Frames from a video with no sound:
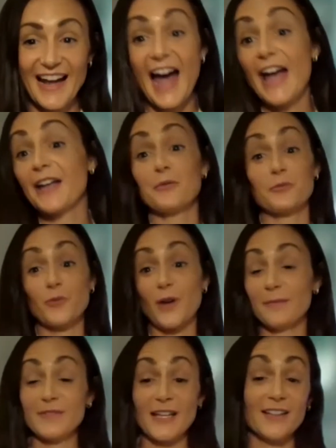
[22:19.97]

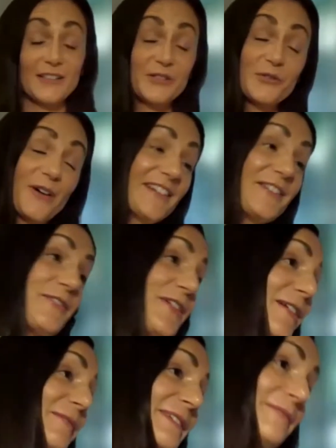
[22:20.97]
I'm telling you, I know
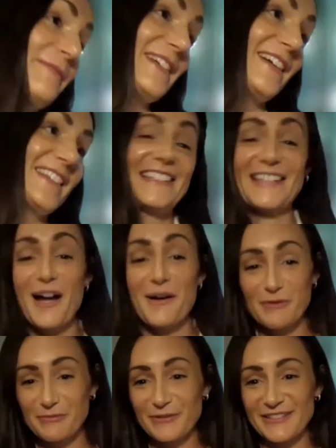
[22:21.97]
I'm going to be unstoppable.